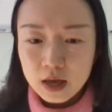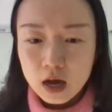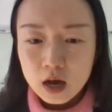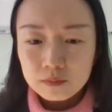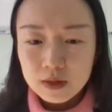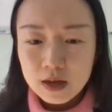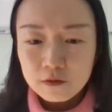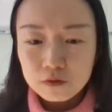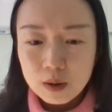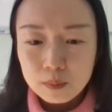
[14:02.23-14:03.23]

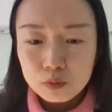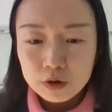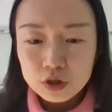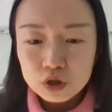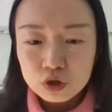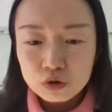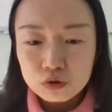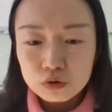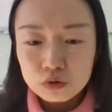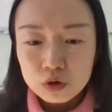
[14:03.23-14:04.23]
Then from point
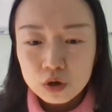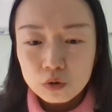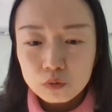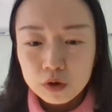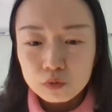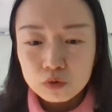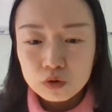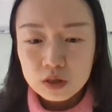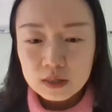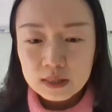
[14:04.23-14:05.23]
2, we
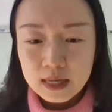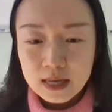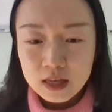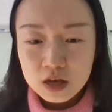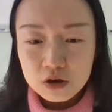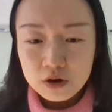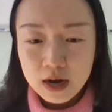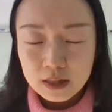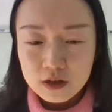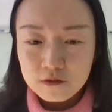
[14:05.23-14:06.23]
would stand here
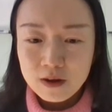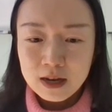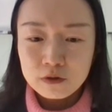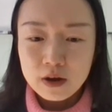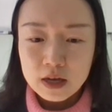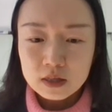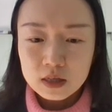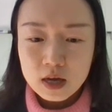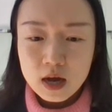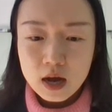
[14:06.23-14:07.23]
and evaluate.
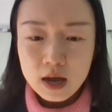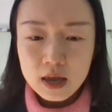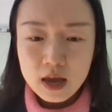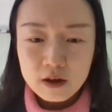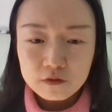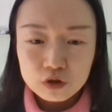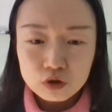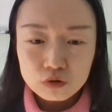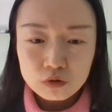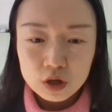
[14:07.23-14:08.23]
I have
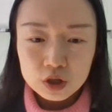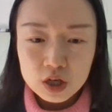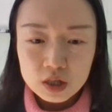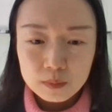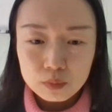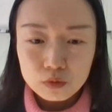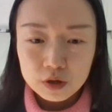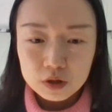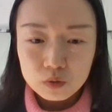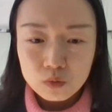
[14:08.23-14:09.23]
two adjacent
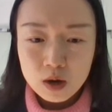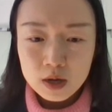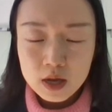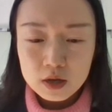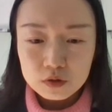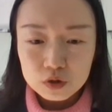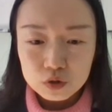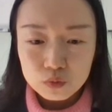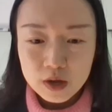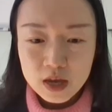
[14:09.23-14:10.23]
points. One is
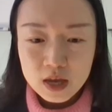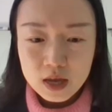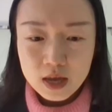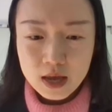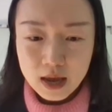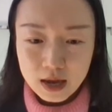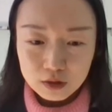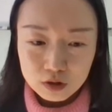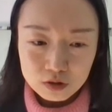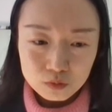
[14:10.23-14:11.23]
3,
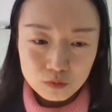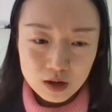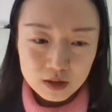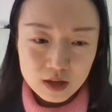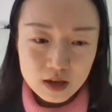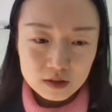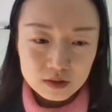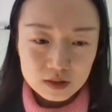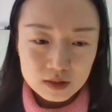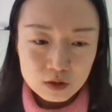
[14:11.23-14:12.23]
another one
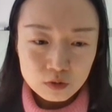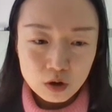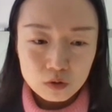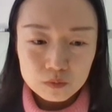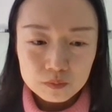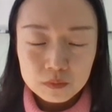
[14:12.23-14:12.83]
is 0.